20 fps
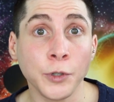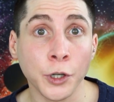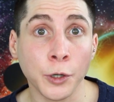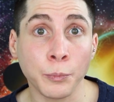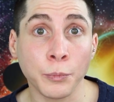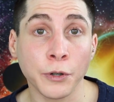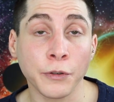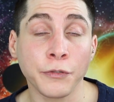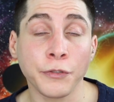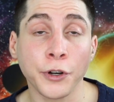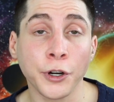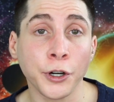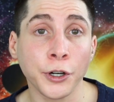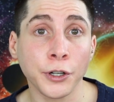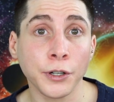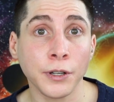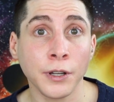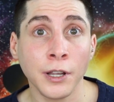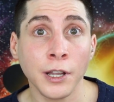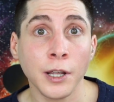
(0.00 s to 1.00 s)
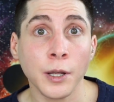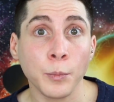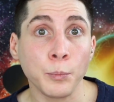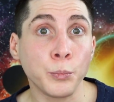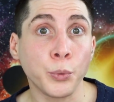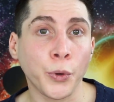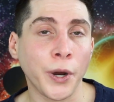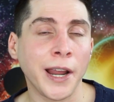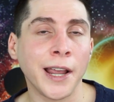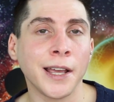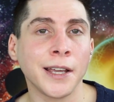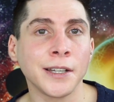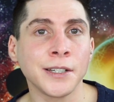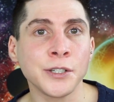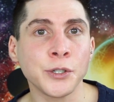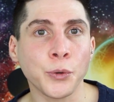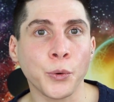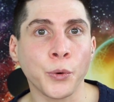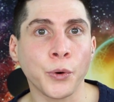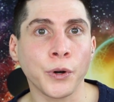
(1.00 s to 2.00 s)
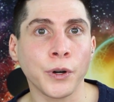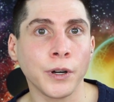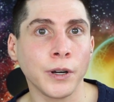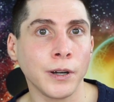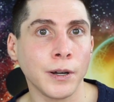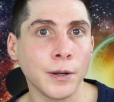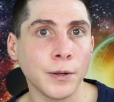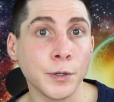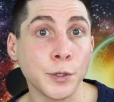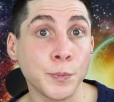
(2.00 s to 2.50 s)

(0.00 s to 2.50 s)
you know, preferred brand or